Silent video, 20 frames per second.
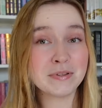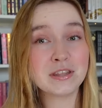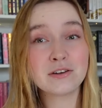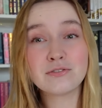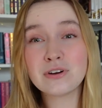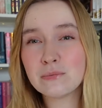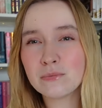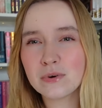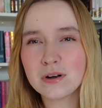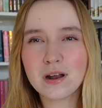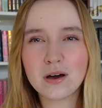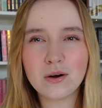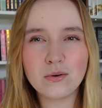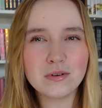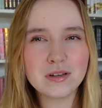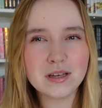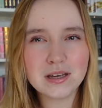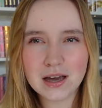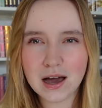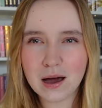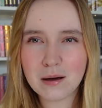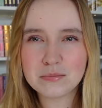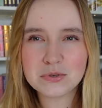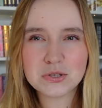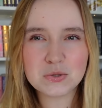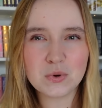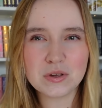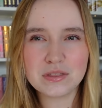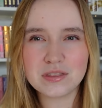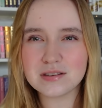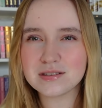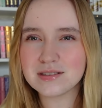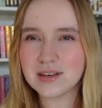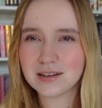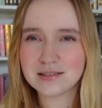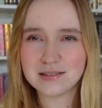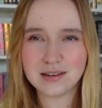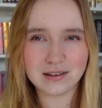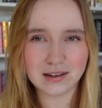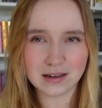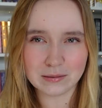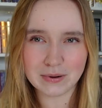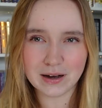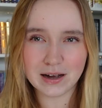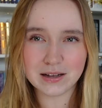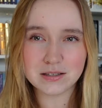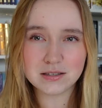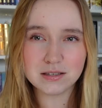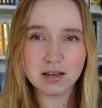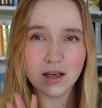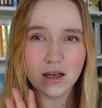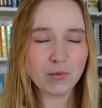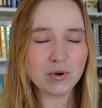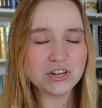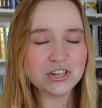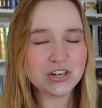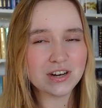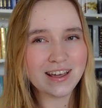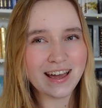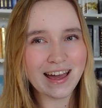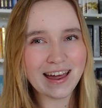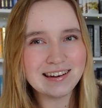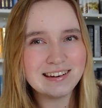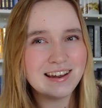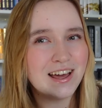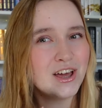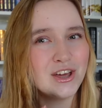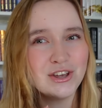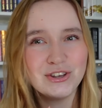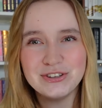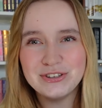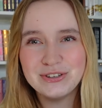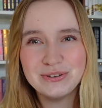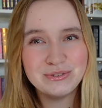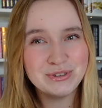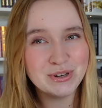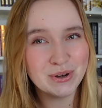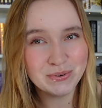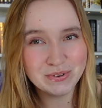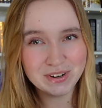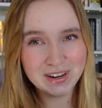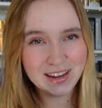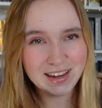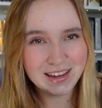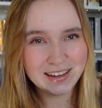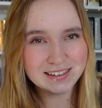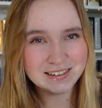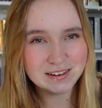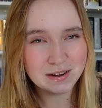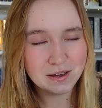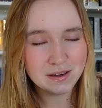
the green one only comes with the 16 gigabytes, which again, you don't need.